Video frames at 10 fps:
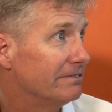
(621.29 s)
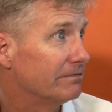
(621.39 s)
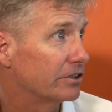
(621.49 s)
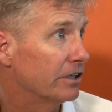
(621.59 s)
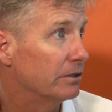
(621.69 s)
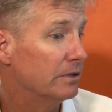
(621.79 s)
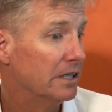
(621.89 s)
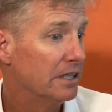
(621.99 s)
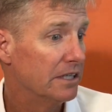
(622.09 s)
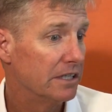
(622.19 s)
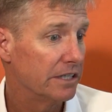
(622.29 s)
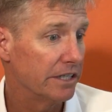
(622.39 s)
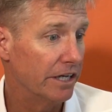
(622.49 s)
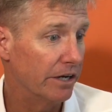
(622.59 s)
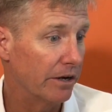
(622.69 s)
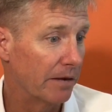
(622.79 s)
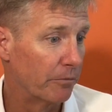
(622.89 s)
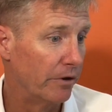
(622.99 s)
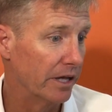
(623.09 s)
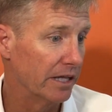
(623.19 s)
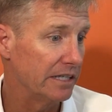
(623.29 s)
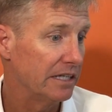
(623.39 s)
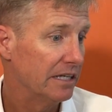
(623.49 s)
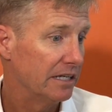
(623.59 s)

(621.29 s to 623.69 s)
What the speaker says: So, you know, I'm really,